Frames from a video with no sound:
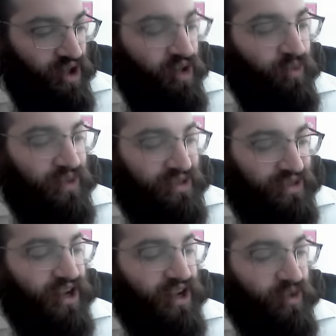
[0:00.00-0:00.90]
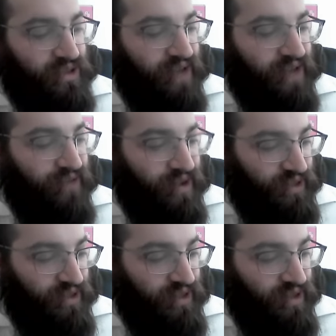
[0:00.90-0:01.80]
When the synagogue was half
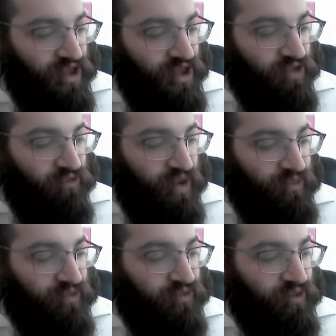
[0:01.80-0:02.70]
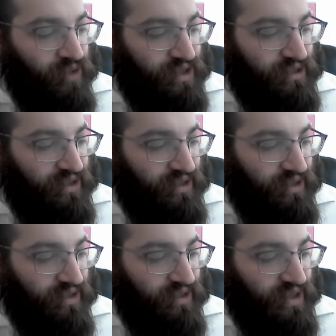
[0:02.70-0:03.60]
empty, the Rebbe requested
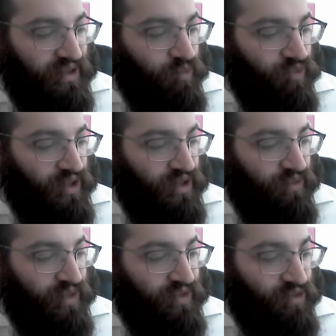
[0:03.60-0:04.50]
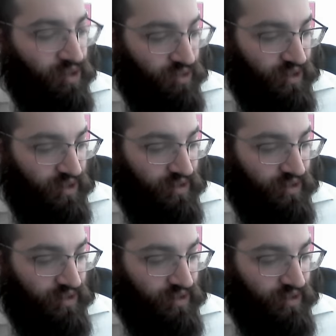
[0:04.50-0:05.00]
that they bring him a Torah.